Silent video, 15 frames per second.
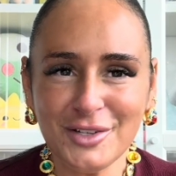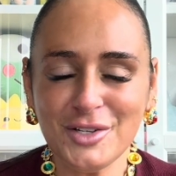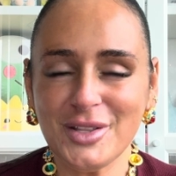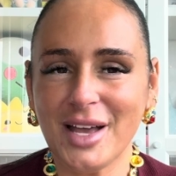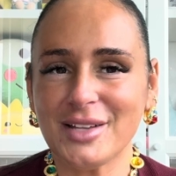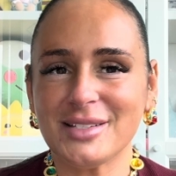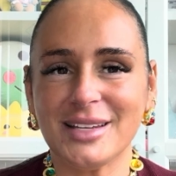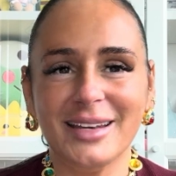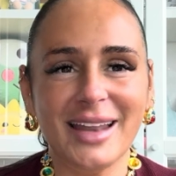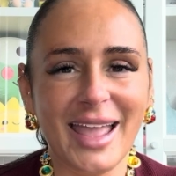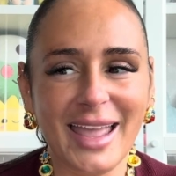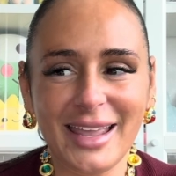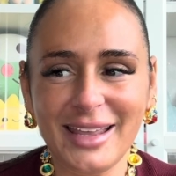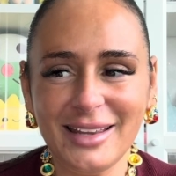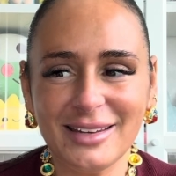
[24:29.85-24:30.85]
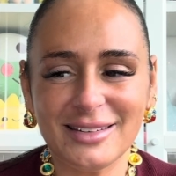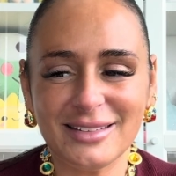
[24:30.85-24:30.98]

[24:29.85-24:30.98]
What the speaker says: 2008.